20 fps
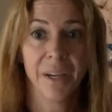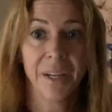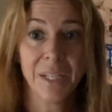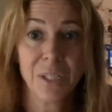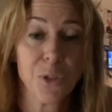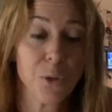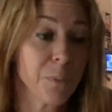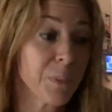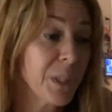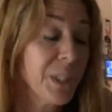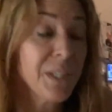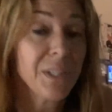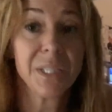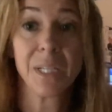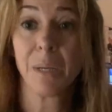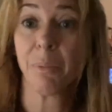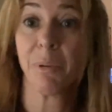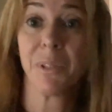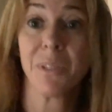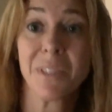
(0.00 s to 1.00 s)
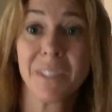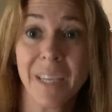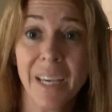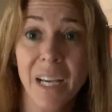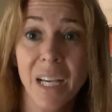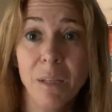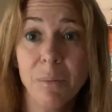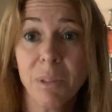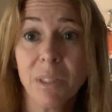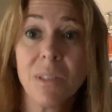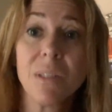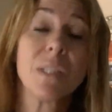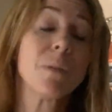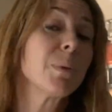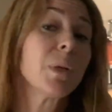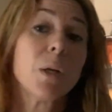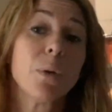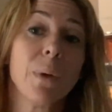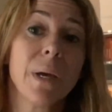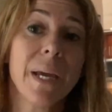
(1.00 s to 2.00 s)
right, so I'm gonna step on the scale. I'm gonna see
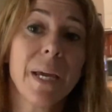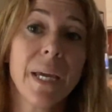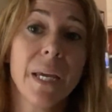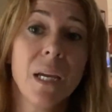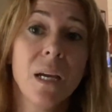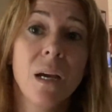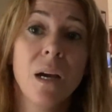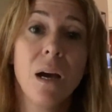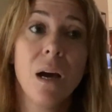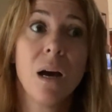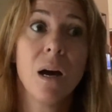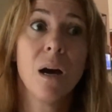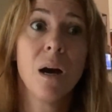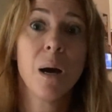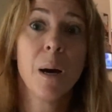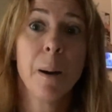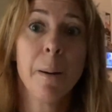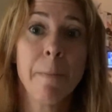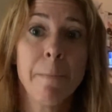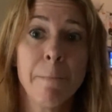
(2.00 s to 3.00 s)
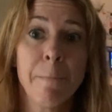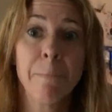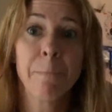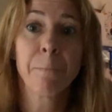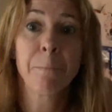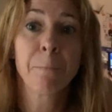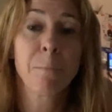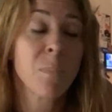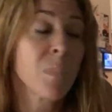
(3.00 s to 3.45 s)
what I weigh. Um,